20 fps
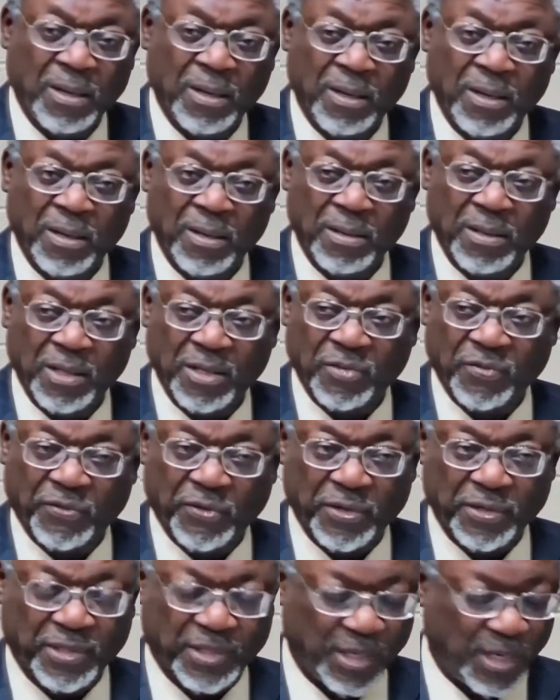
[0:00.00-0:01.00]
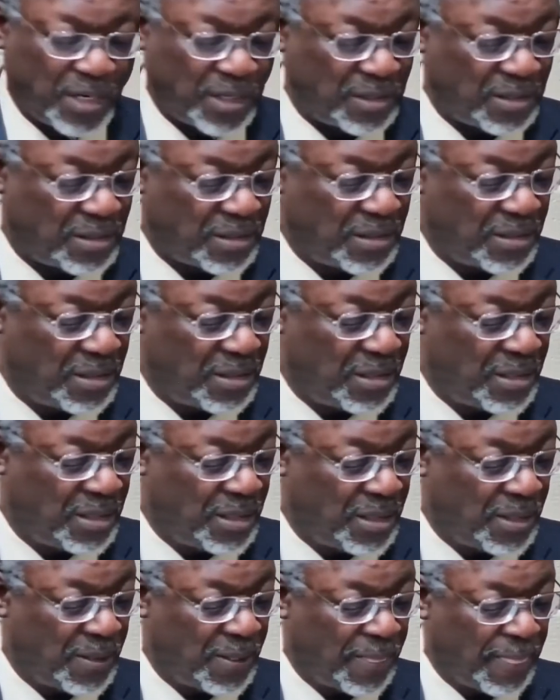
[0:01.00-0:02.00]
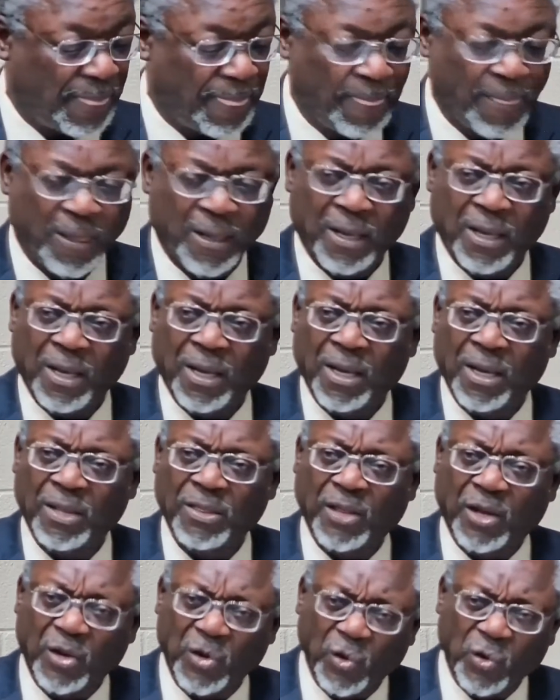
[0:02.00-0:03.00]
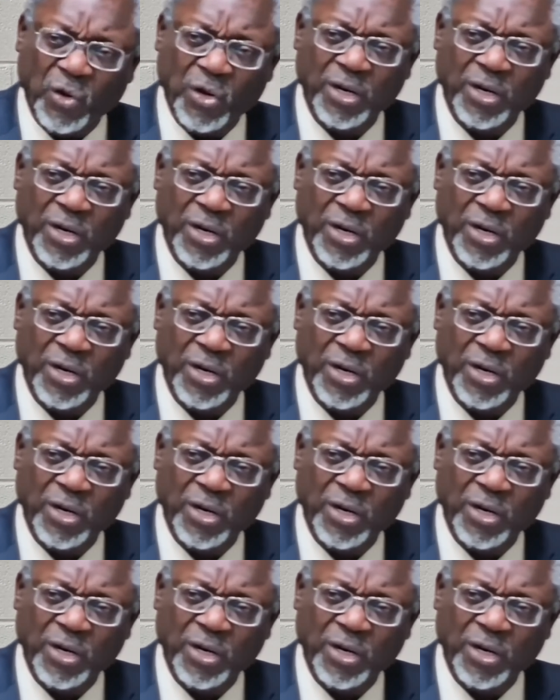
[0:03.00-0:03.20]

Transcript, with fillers: This verse says, The Lord